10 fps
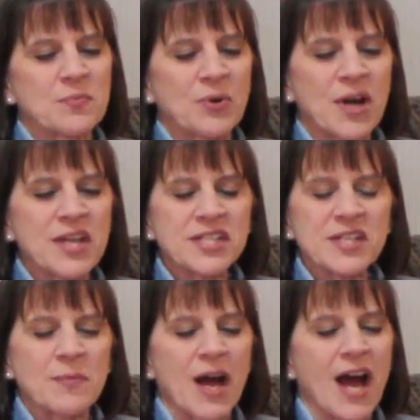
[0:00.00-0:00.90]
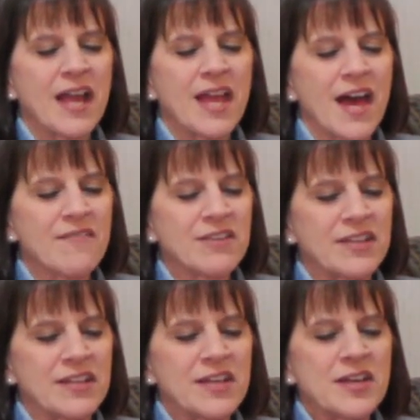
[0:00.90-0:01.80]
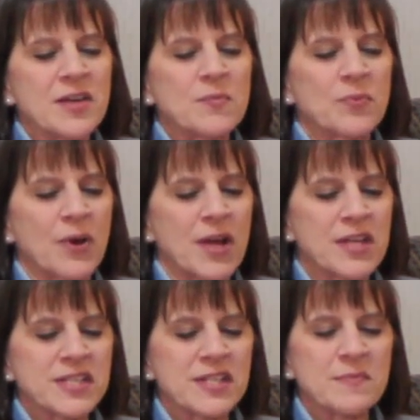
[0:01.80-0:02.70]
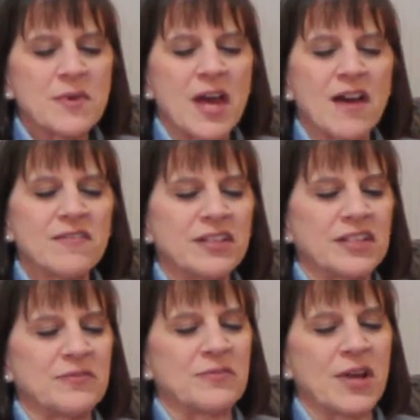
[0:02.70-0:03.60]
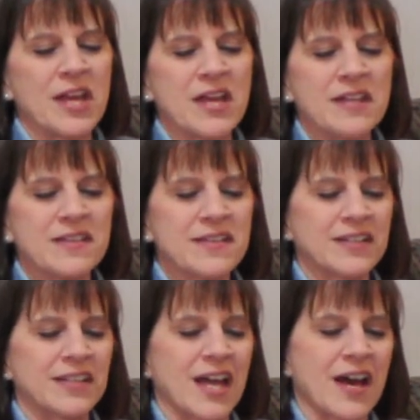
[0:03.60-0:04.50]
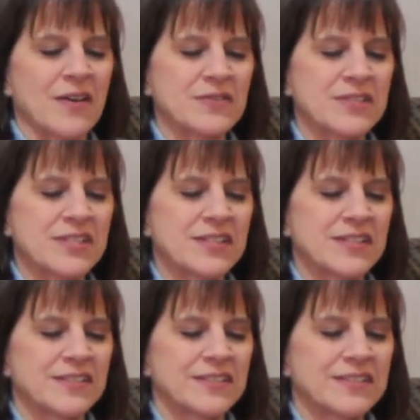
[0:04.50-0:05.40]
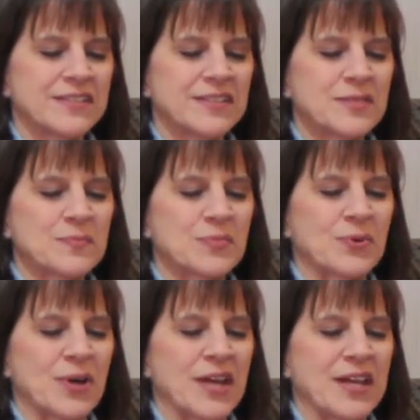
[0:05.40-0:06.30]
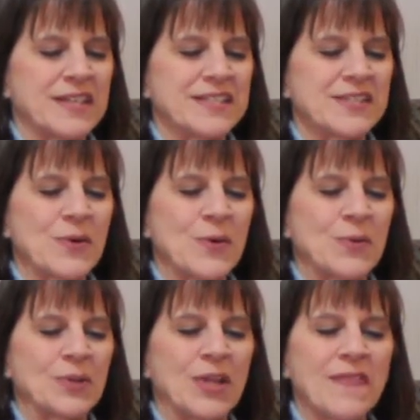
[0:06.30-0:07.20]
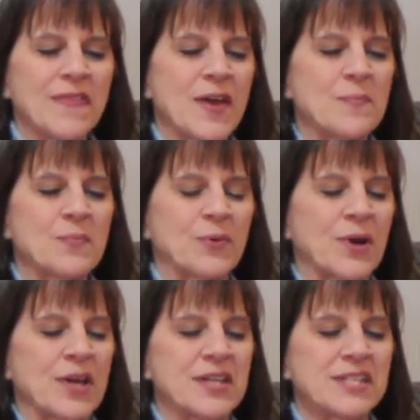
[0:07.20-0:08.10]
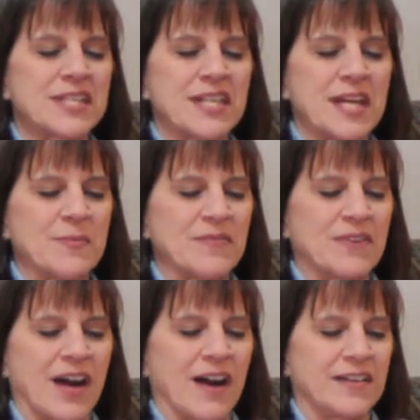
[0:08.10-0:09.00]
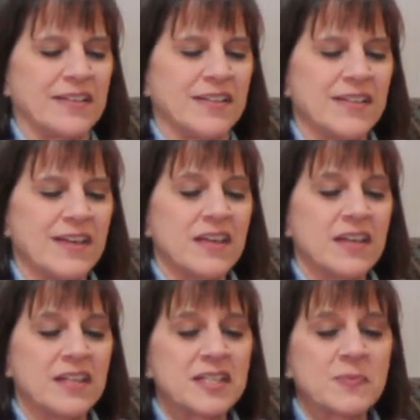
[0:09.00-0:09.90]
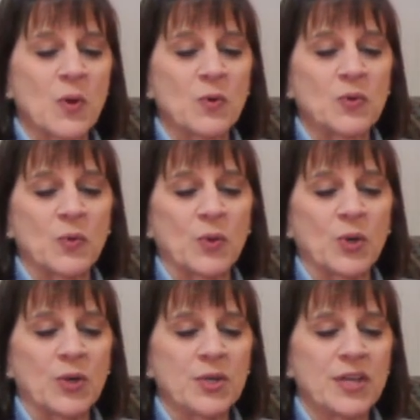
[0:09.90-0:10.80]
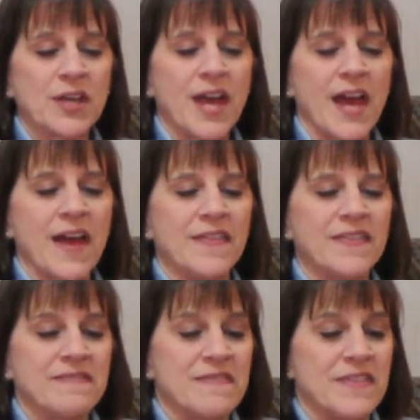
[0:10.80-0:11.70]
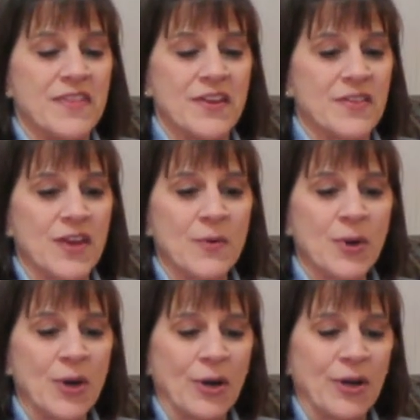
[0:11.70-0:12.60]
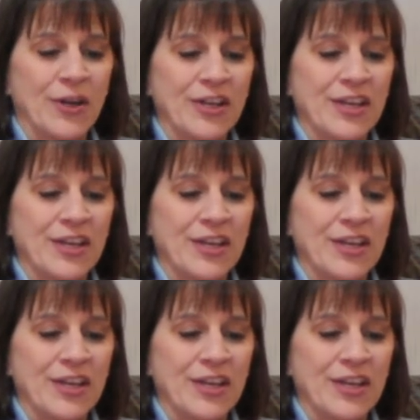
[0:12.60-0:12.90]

Praise him, high heaven. Praise him, heavenly rain, clouds. Praise, oh, let them praise the name of God. He spoke the word, and there they were.